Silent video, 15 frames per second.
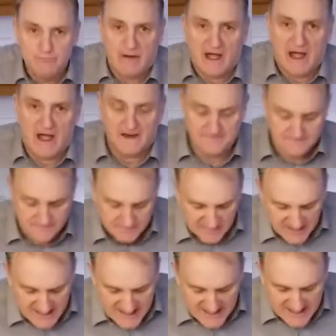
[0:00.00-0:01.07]
pan.
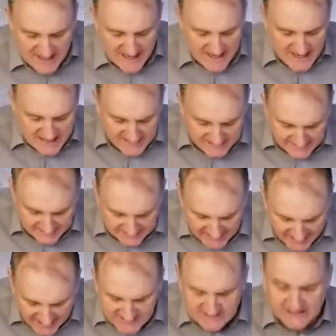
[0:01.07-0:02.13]

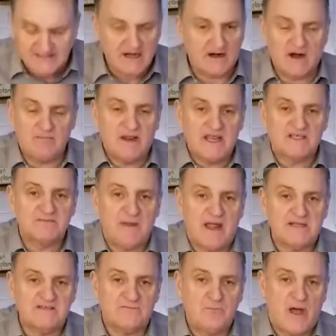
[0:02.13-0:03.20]
That isn't a terribly
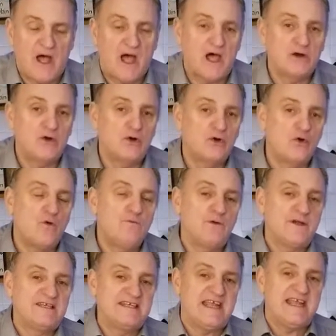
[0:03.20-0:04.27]
expensive pan. Go
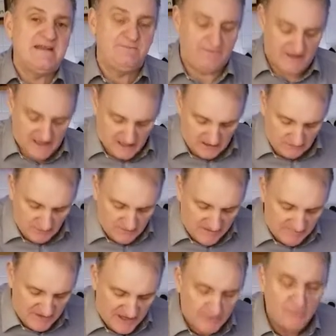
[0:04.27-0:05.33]
for Tefal.
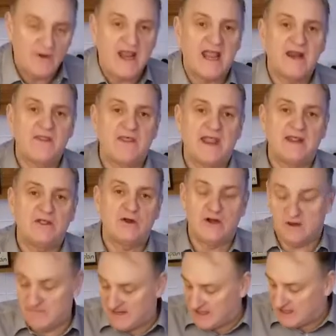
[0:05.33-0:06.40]
Remember that red thing there in
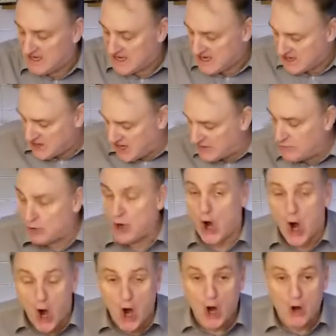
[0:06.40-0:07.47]
the middle? Now there
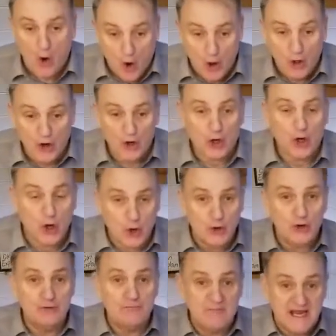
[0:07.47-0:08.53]
are other
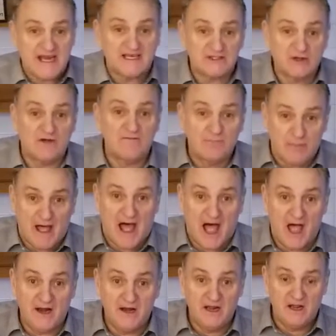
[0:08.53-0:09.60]
good makes of
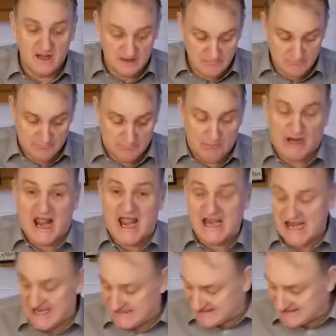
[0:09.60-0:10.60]
pan, but I like